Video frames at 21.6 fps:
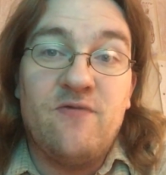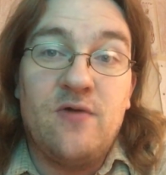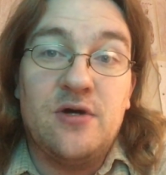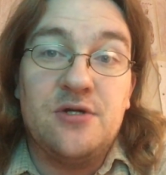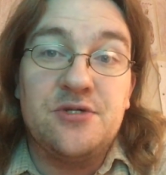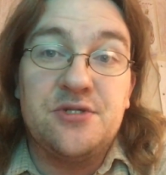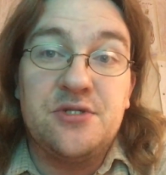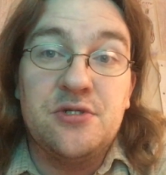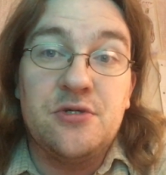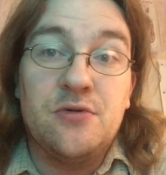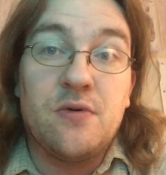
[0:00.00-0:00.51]
while
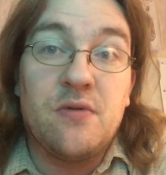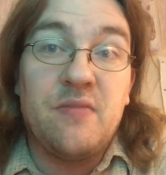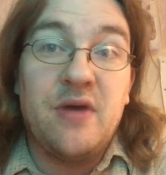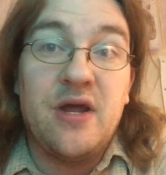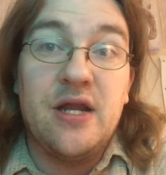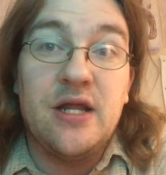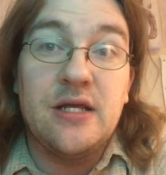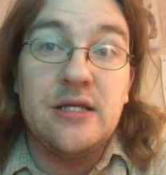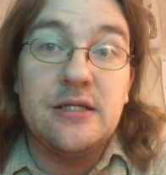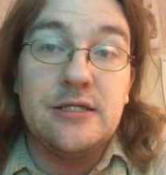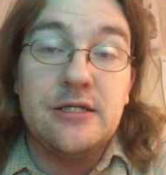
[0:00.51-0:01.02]
still
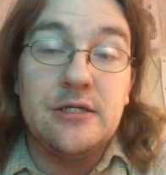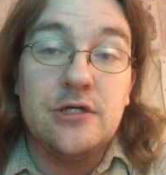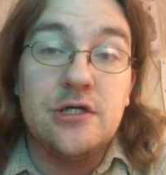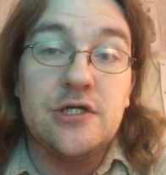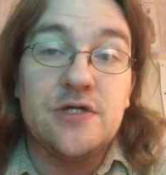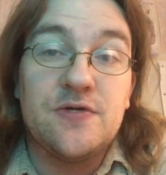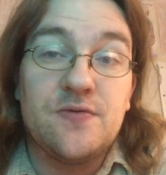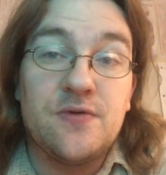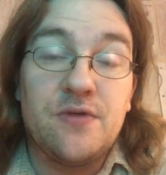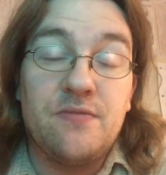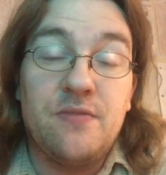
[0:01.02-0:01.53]
remaining
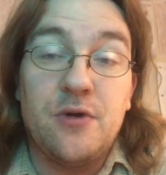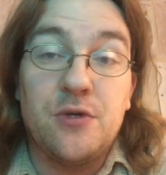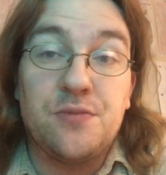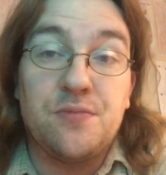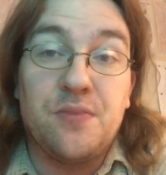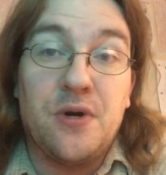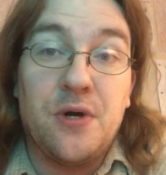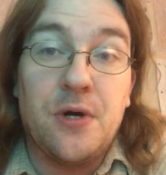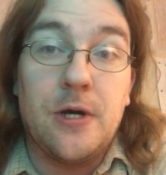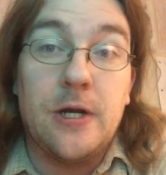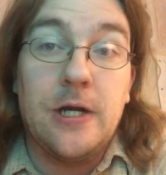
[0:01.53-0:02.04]
serious for the
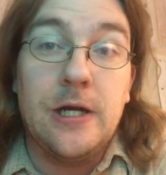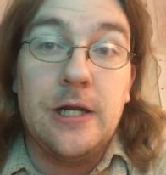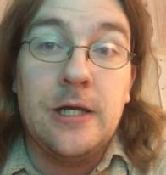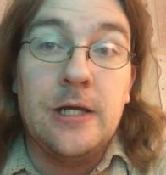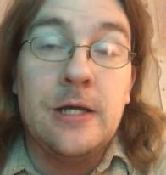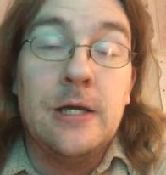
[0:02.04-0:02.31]
most part.